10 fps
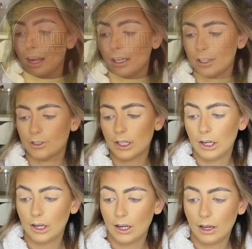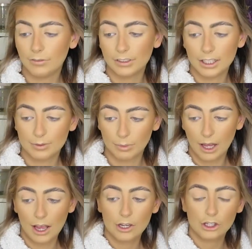I literally love this
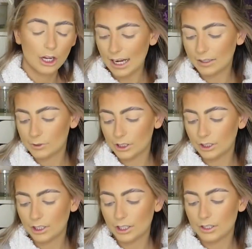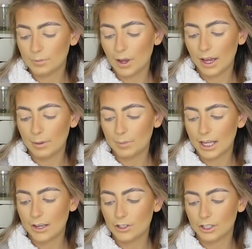blush, and I'm just going to use my
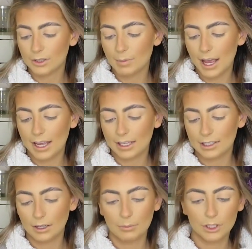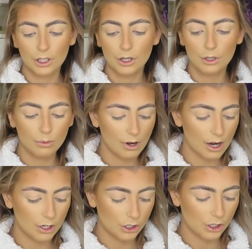BH Cosmetics number 2
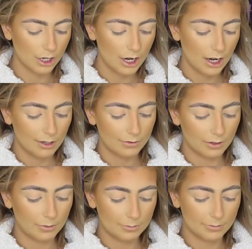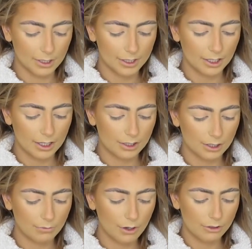brush. I think it's the
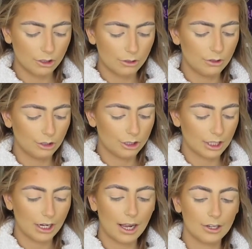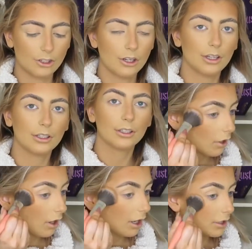Rose Quartz collection.
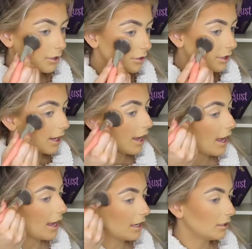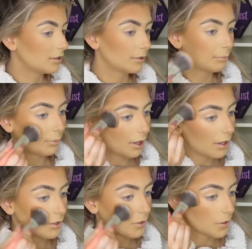I used to hate
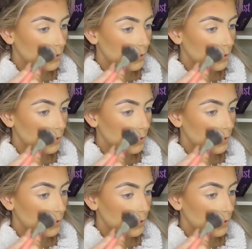blush